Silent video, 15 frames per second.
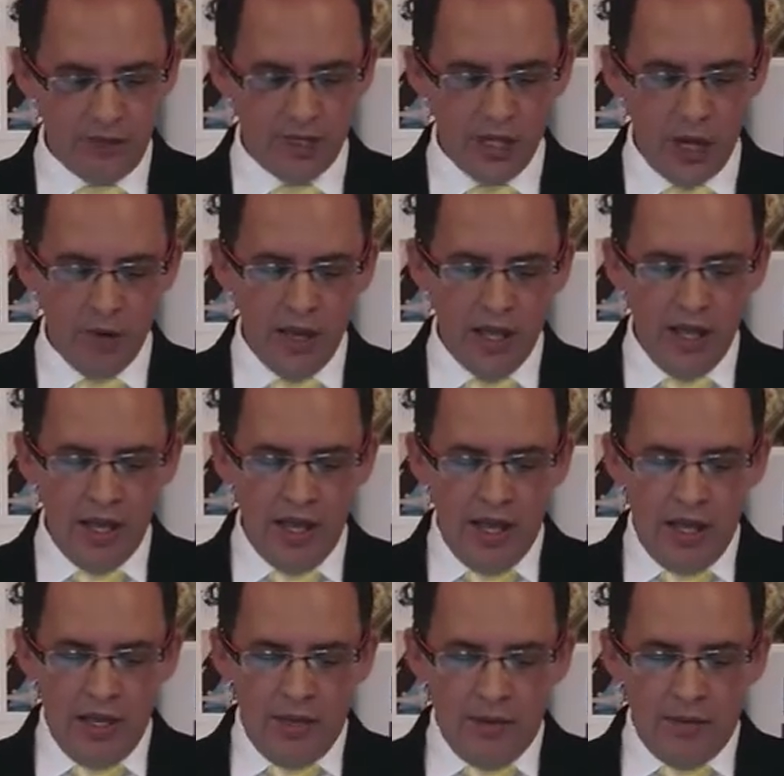So
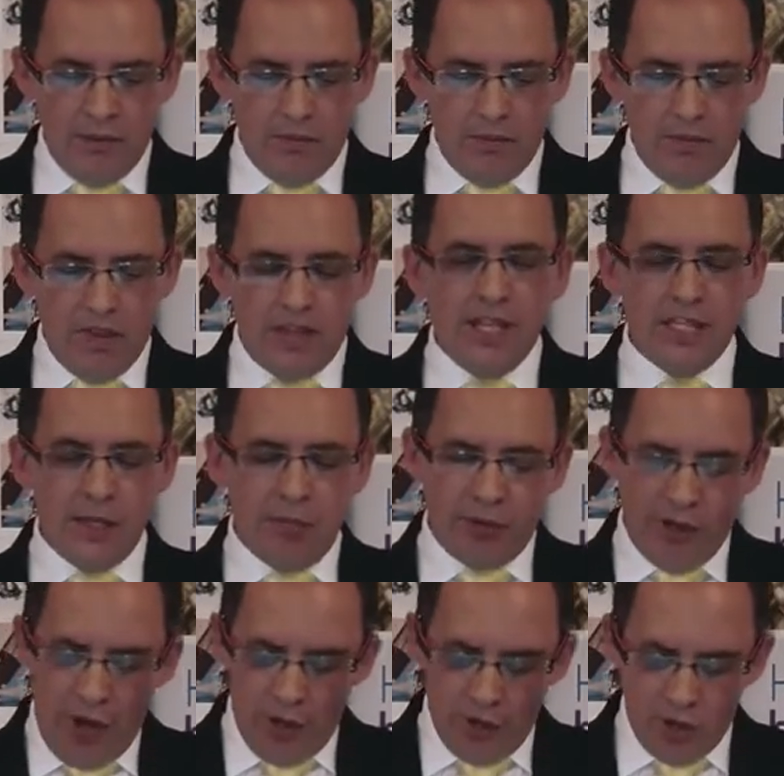This
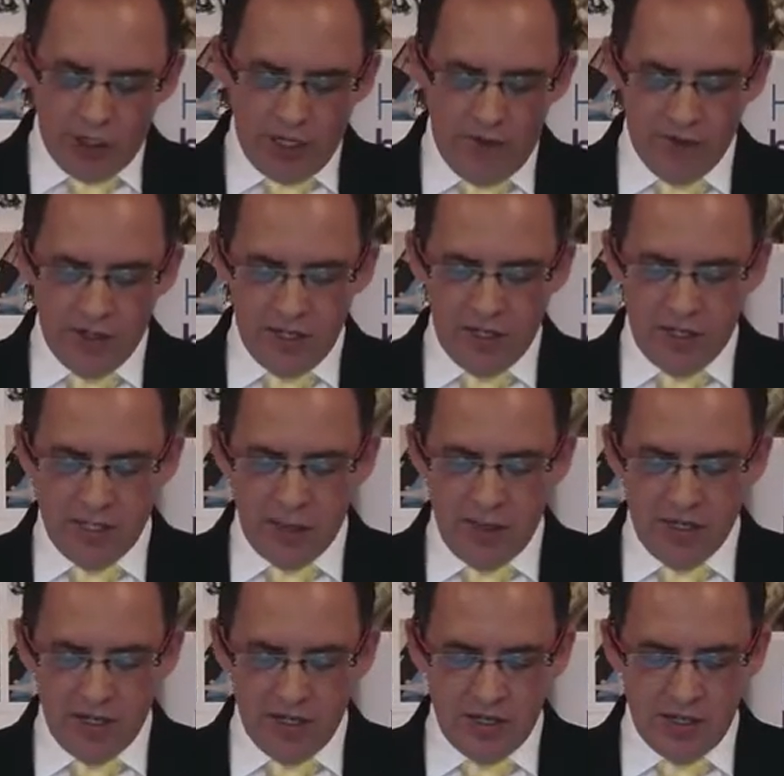approach gives us the
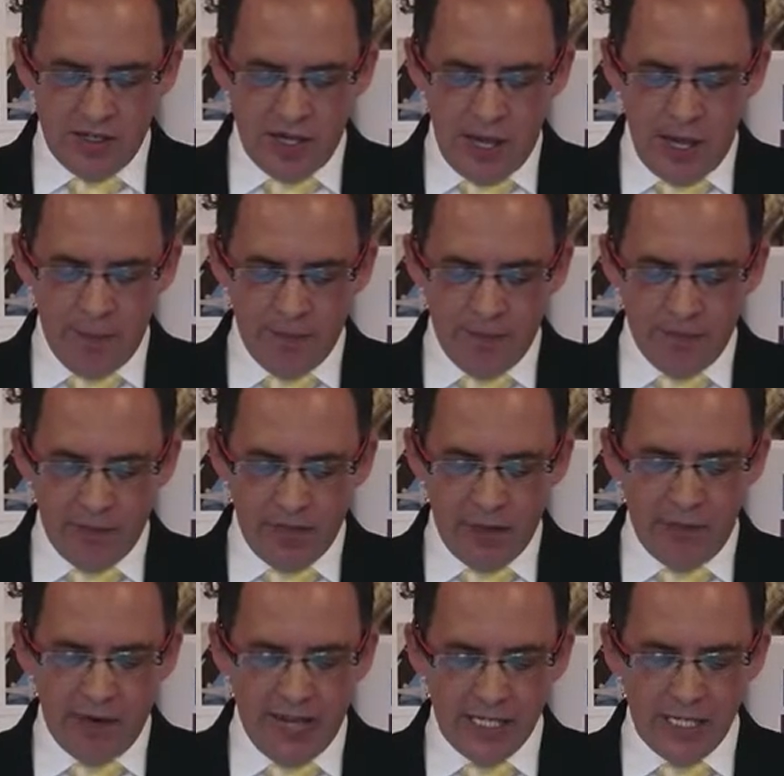business
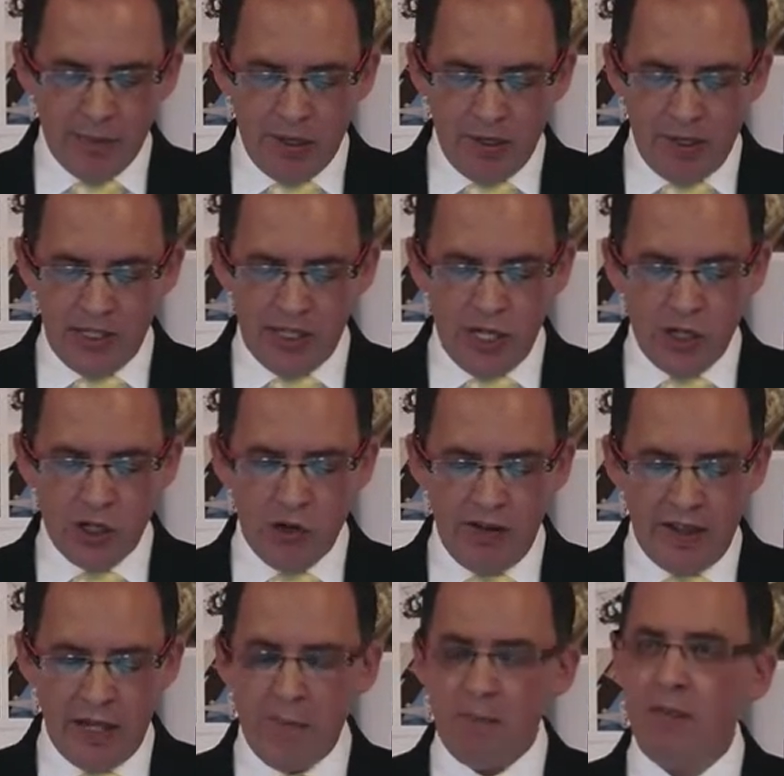the flexibility, ensuring